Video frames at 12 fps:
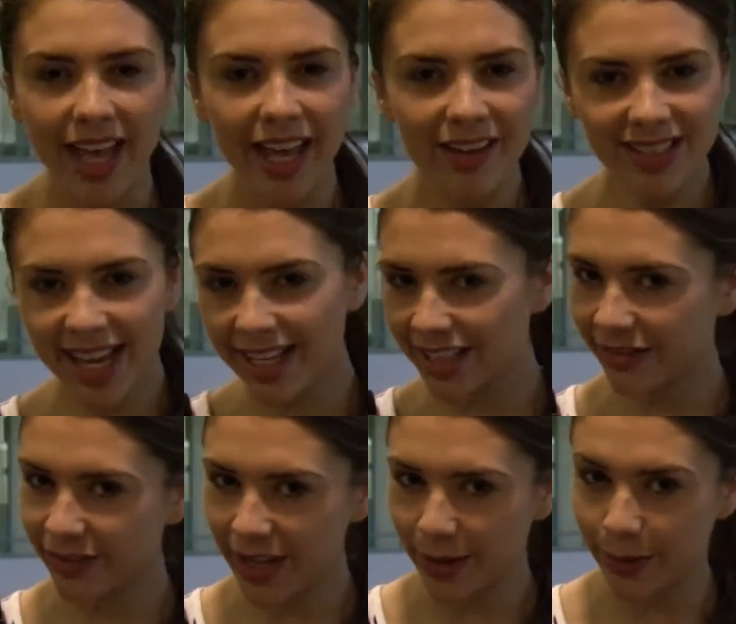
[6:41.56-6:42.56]
Here is Andy
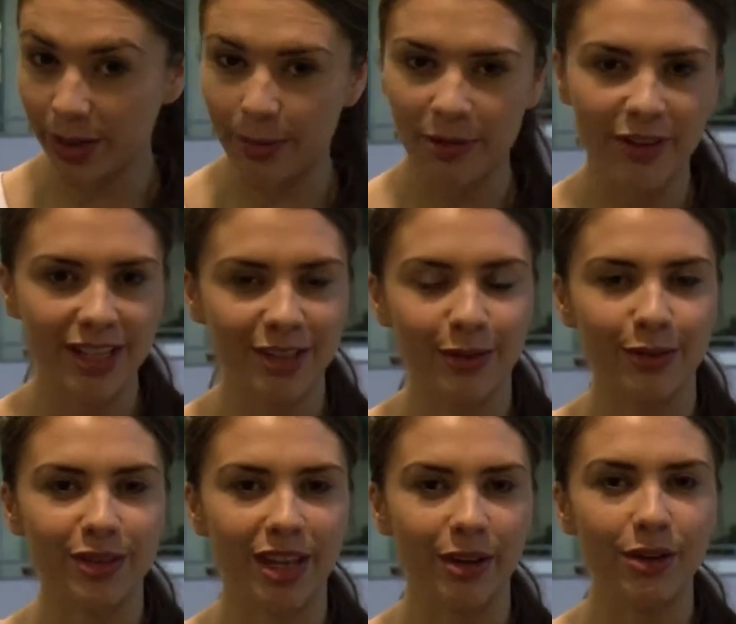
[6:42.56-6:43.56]
Field, a professor of
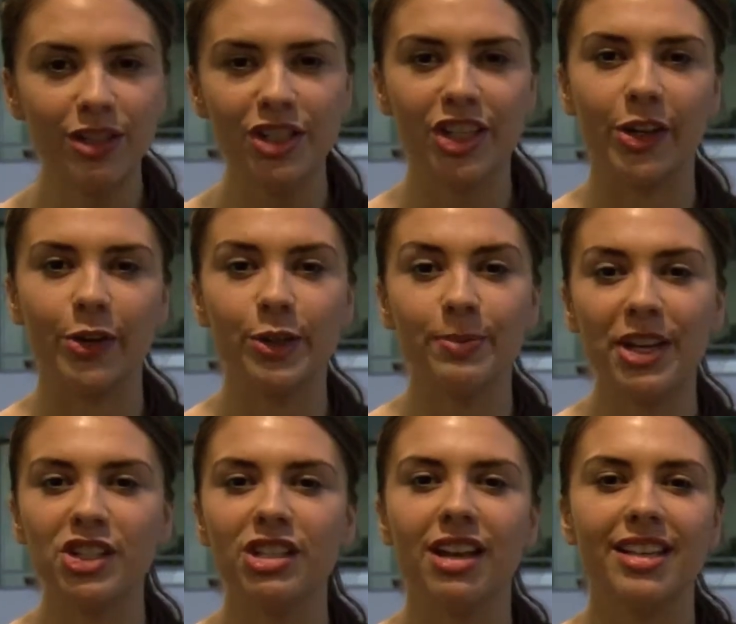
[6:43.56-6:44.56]
psychology who
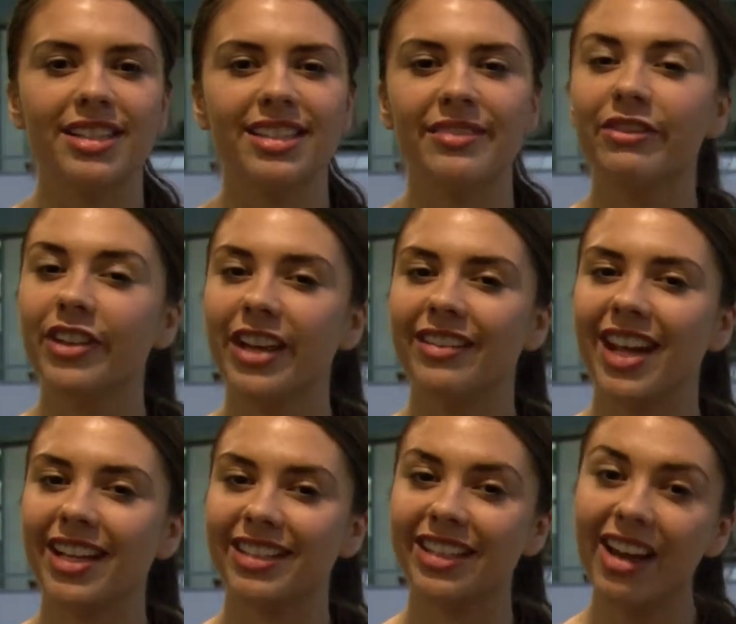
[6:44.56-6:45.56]
specialises in fear and
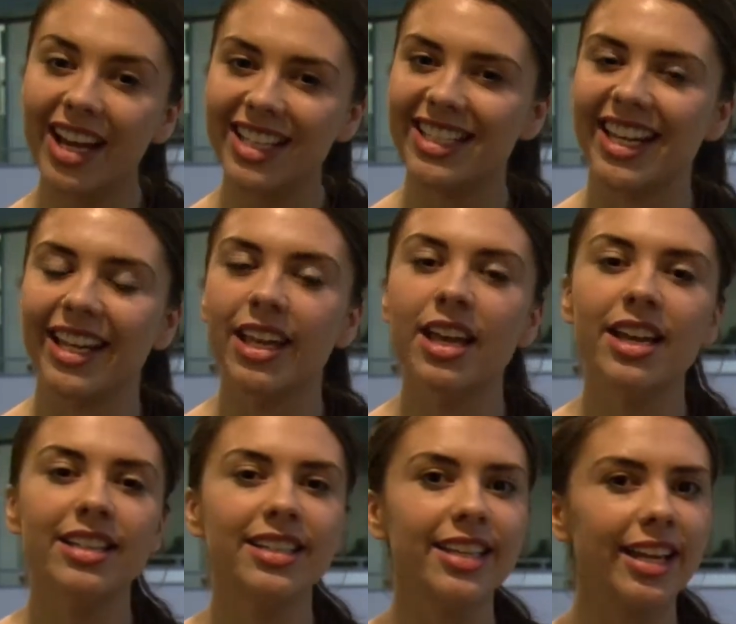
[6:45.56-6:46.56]
anxiety,
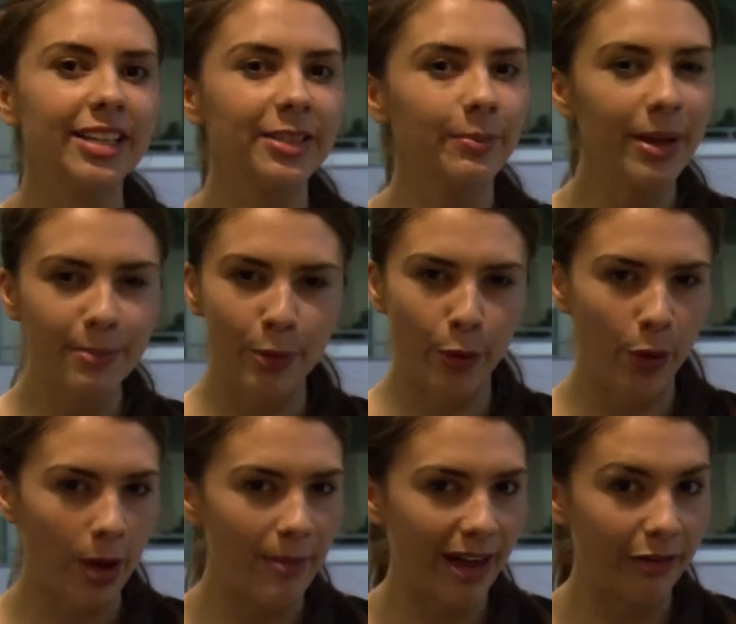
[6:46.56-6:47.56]
to tell us a bit more
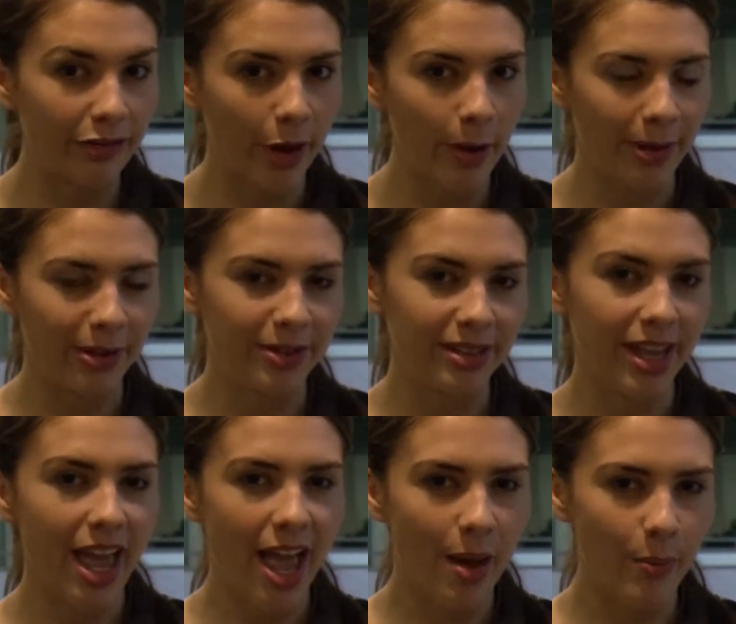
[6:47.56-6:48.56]
about phobias
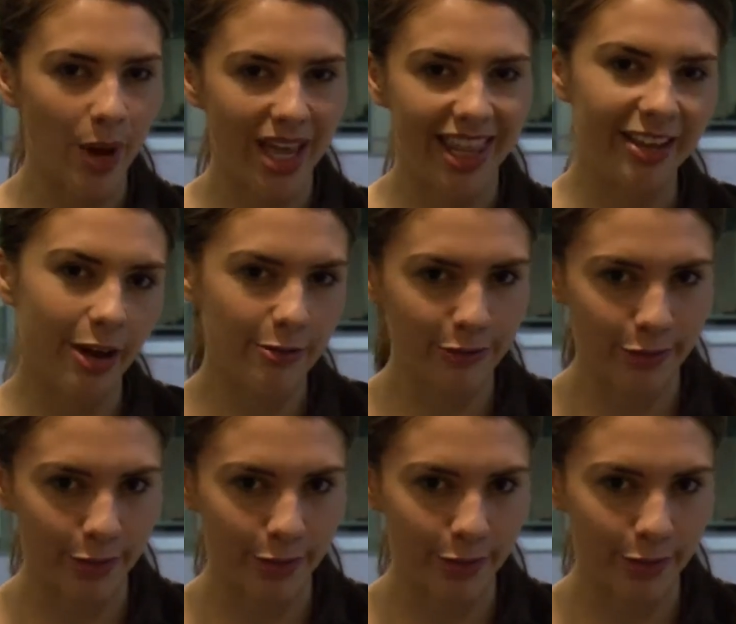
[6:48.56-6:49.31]
and where they come